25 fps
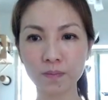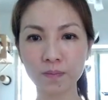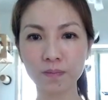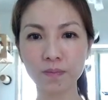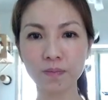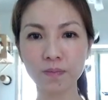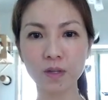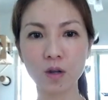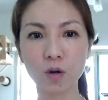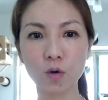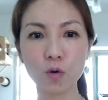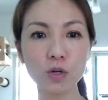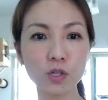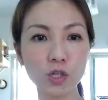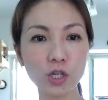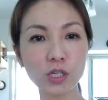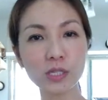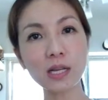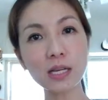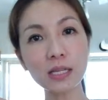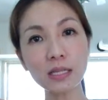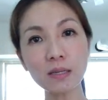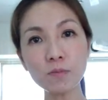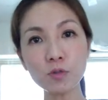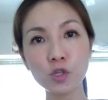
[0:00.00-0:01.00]
Or just
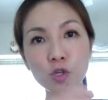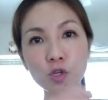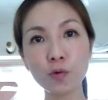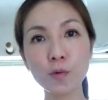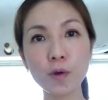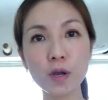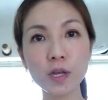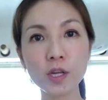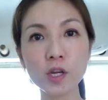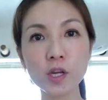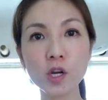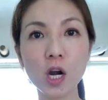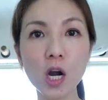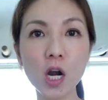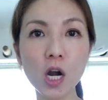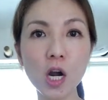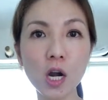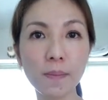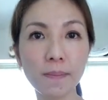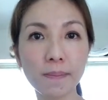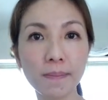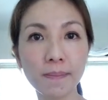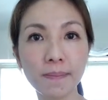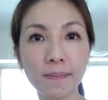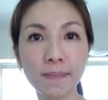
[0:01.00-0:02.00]
let them chew on your
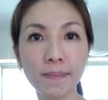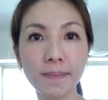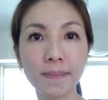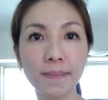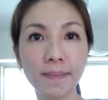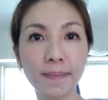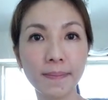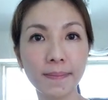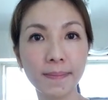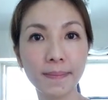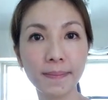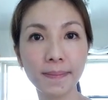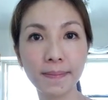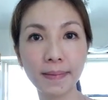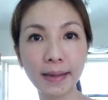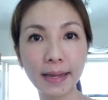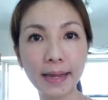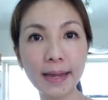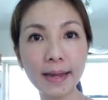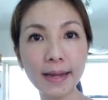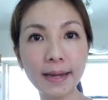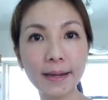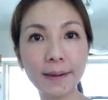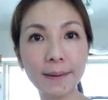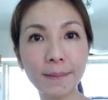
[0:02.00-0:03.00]
arm.
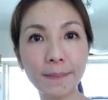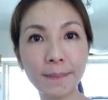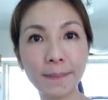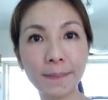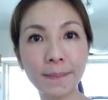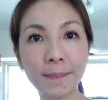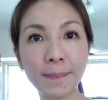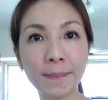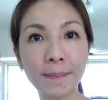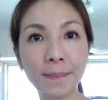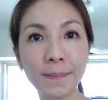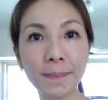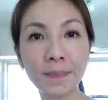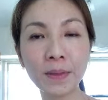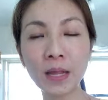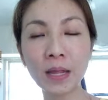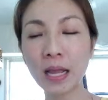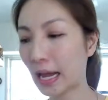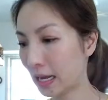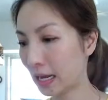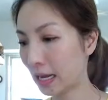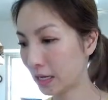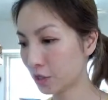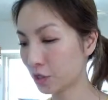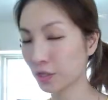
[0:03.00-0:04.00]
Yeah.
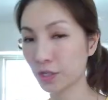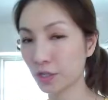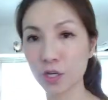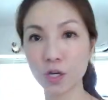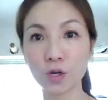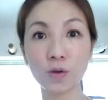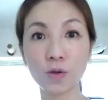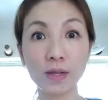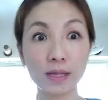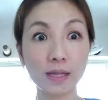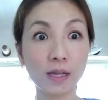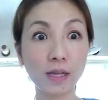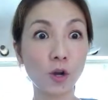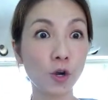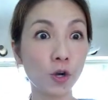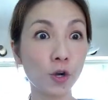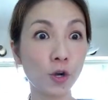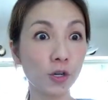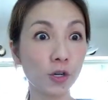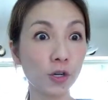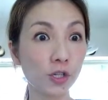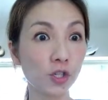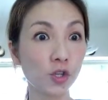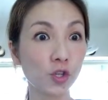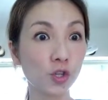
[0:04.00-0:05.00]
Actually, no, it hurts
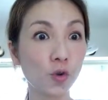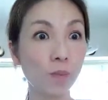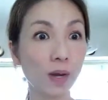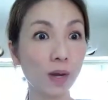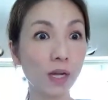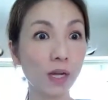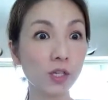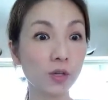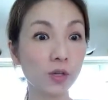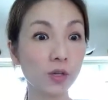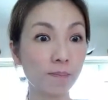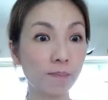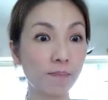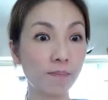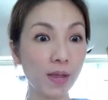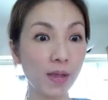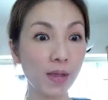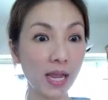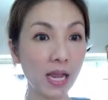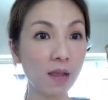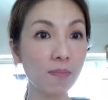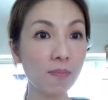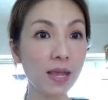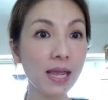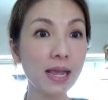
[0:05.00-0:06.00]
so much.
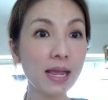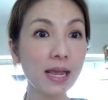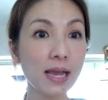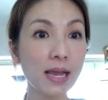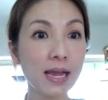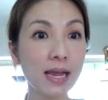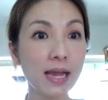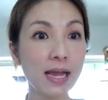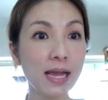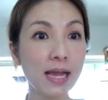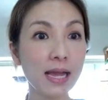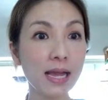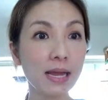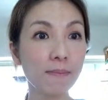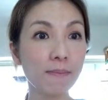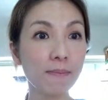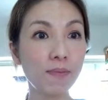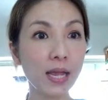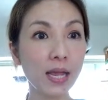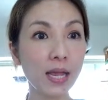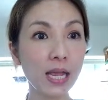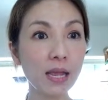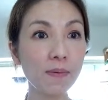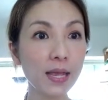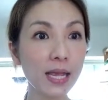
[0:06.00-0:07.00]
Baby
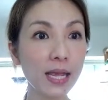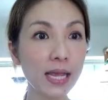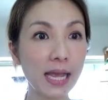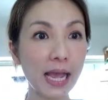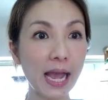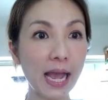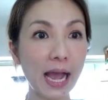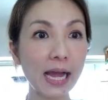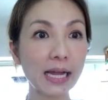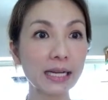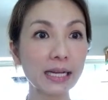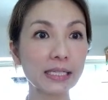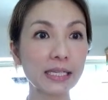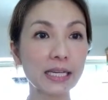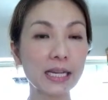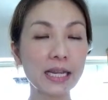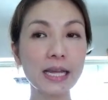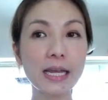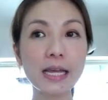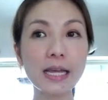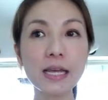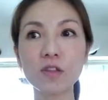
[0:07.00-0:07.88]
cat teeth.